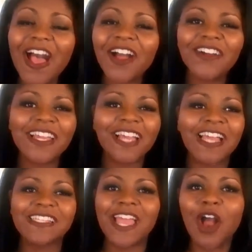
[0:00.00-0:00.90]
All right,
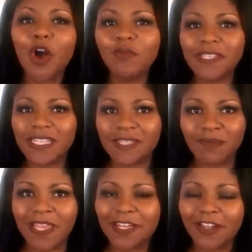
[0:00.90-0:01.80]
guys, I hope this
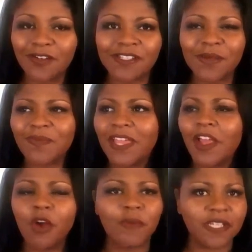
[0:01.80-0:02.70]
explained a little
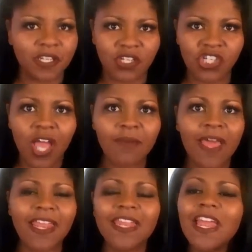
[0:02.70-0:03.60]
something. I hope I did a good job
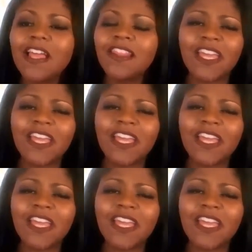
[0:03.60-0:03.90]
at it.